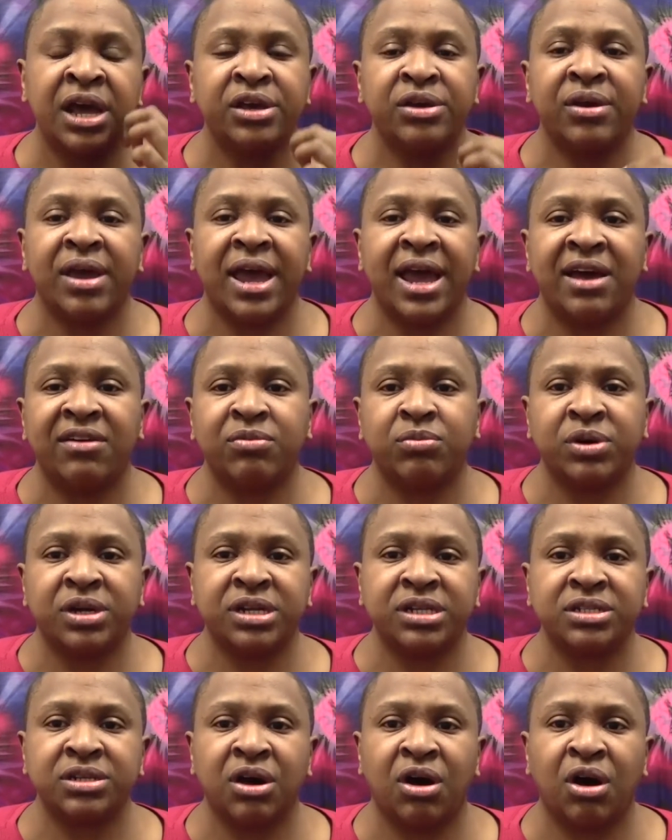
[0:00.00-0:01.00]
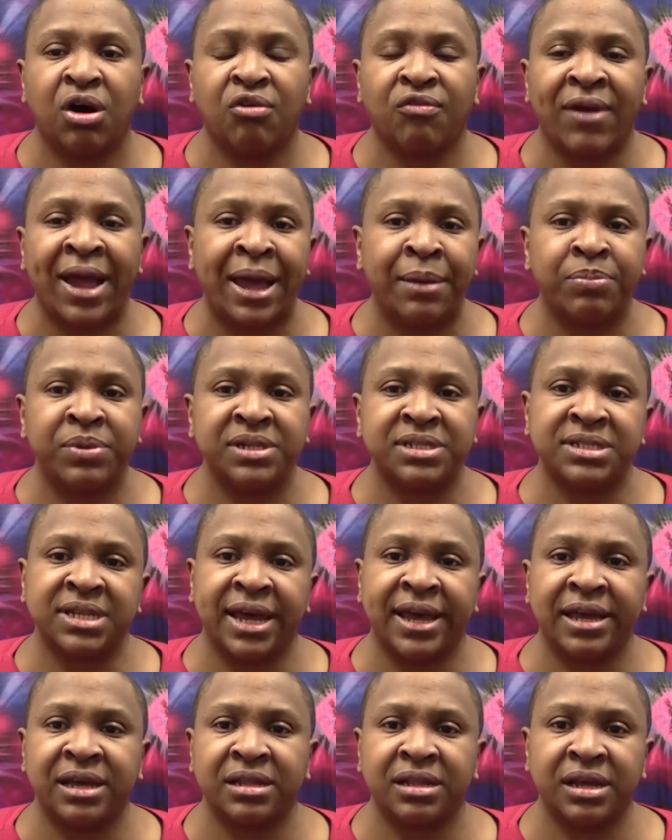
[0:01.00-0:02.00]
You have what is called rapid
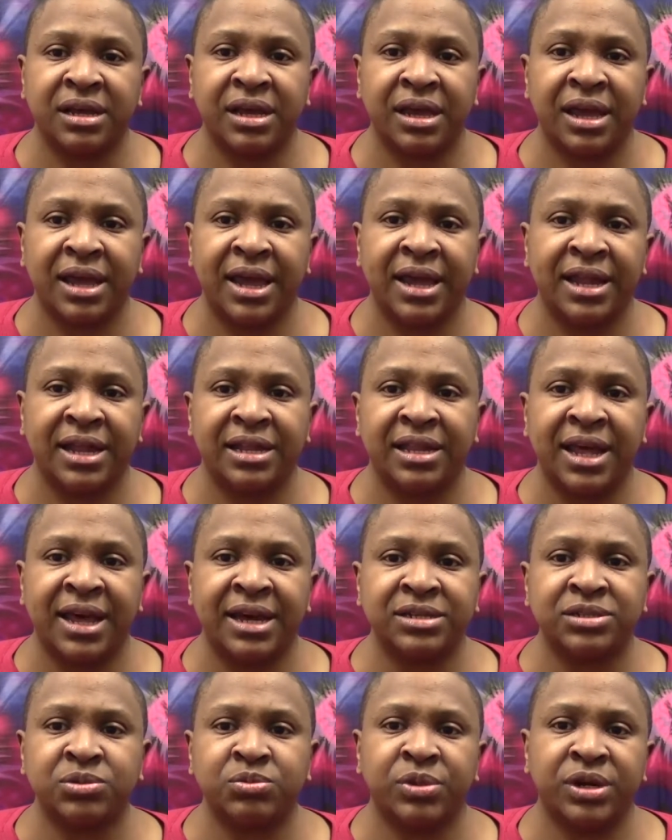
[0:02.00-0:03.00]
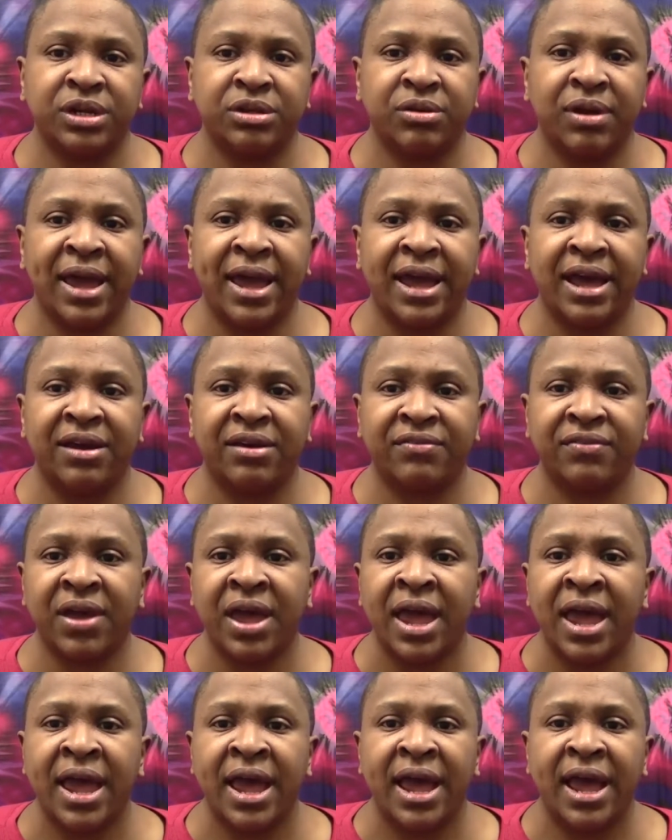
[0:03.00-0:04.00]
cycling, and that's when you have
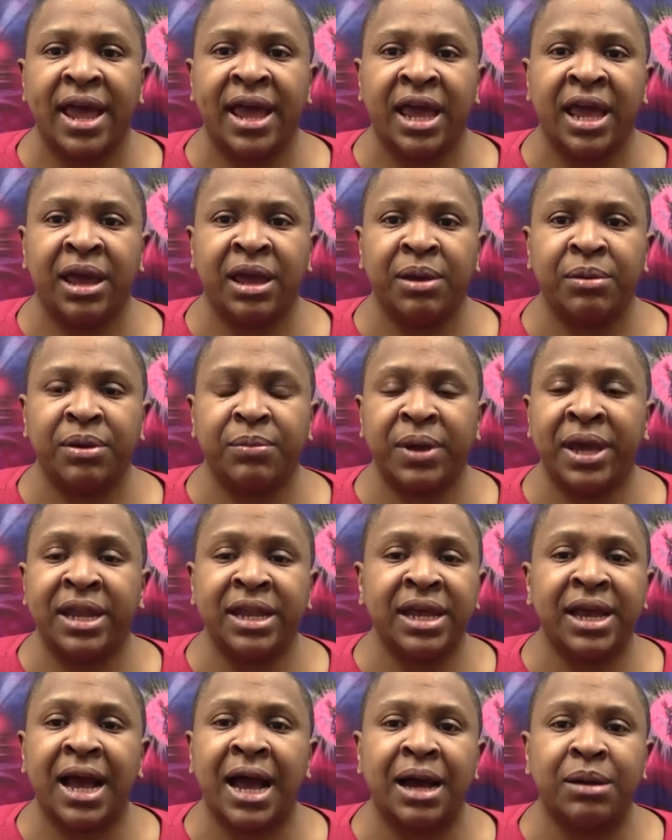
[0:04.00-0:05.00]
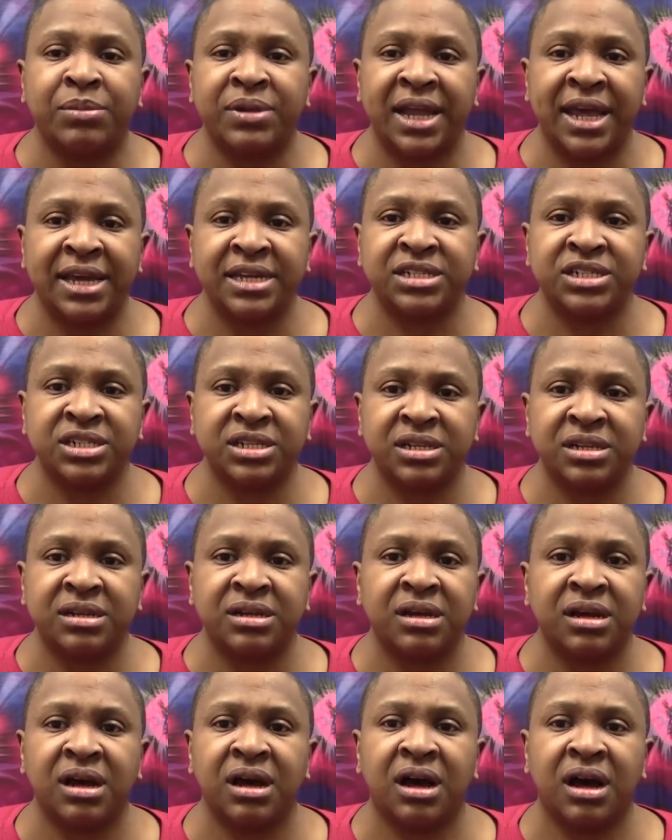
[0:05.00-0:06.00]
any combination
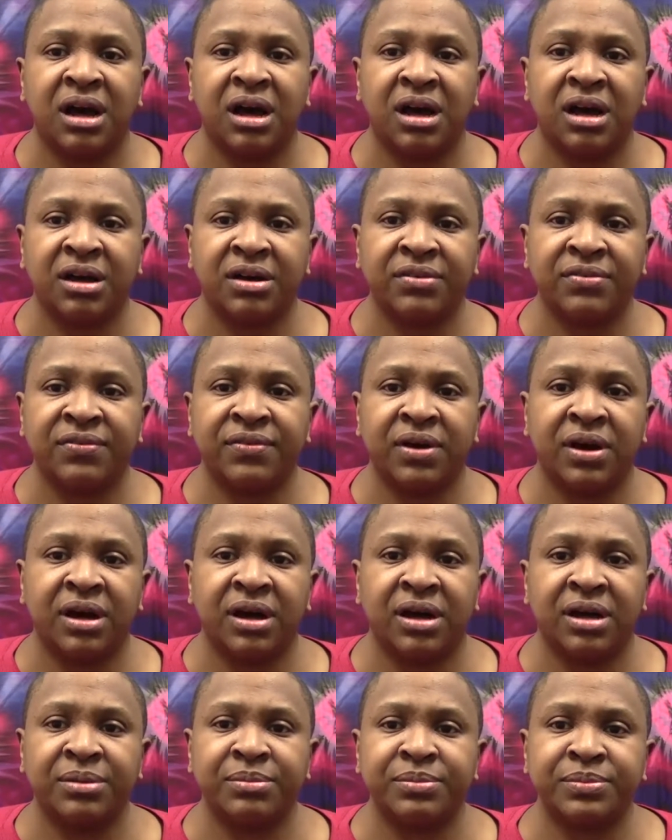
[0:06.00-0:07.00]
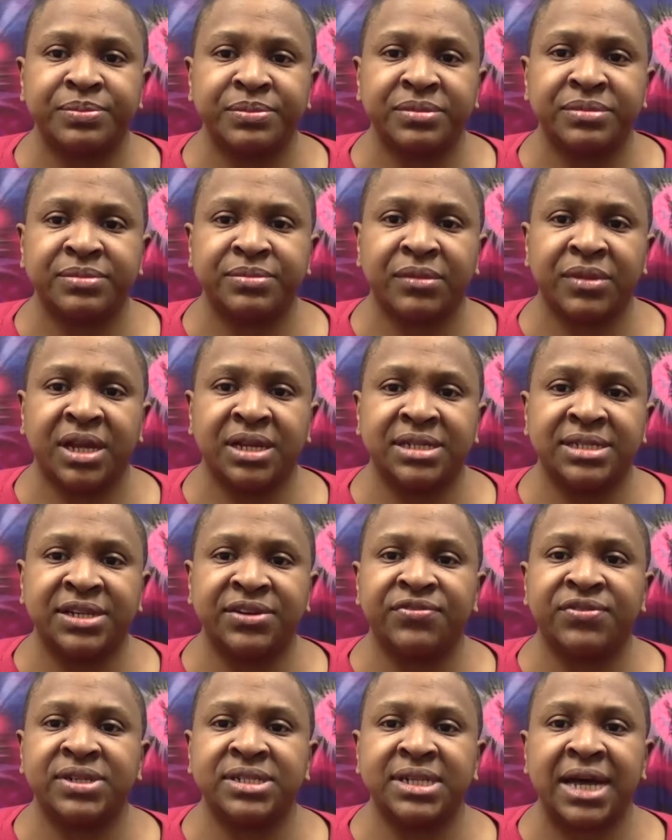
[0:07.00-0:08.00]
of
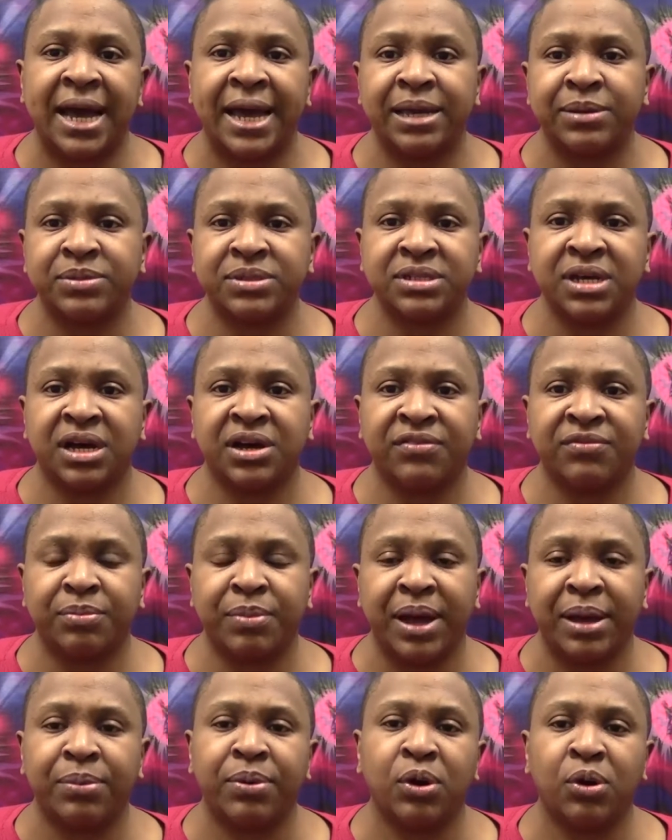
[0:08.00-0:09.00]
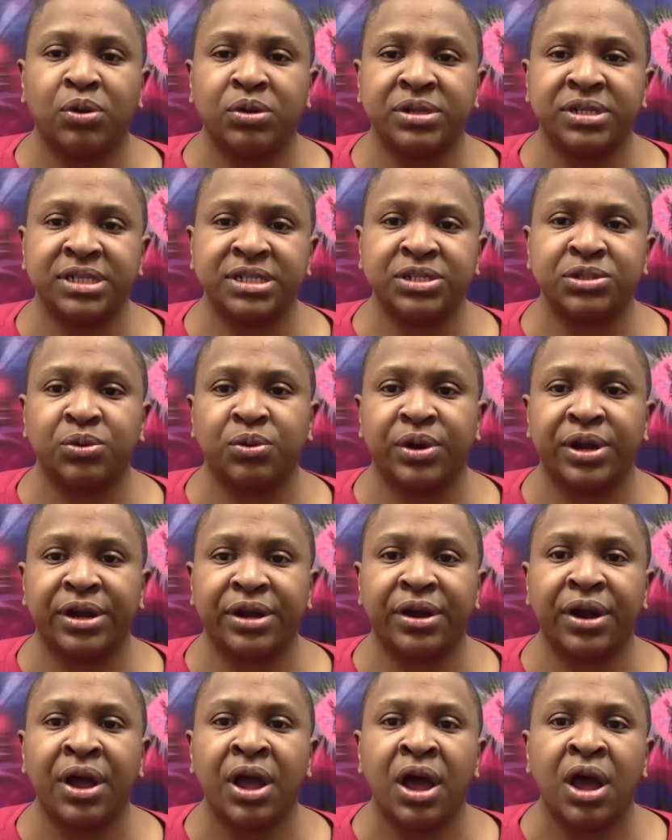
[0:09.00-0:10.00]
different types of bipolar
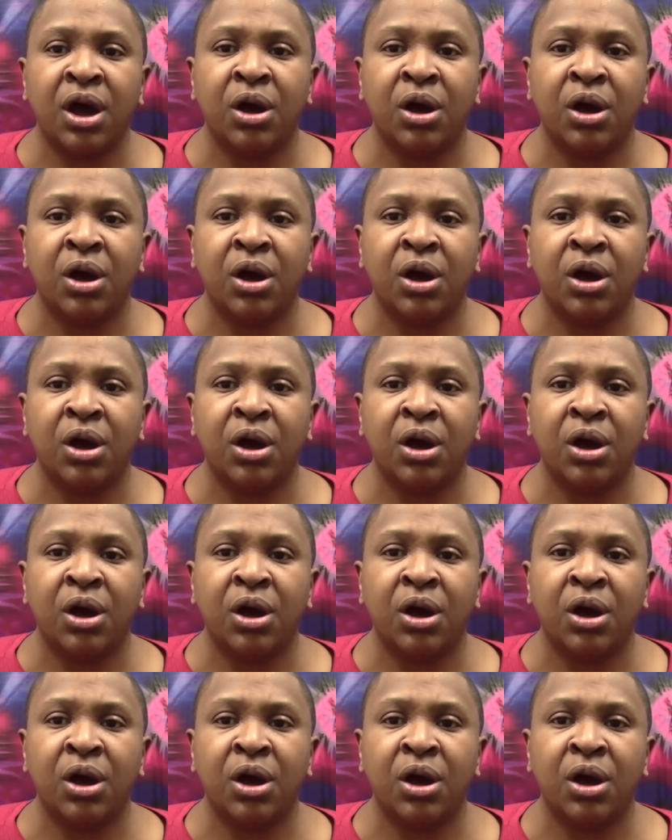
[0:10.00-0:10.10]
disorder.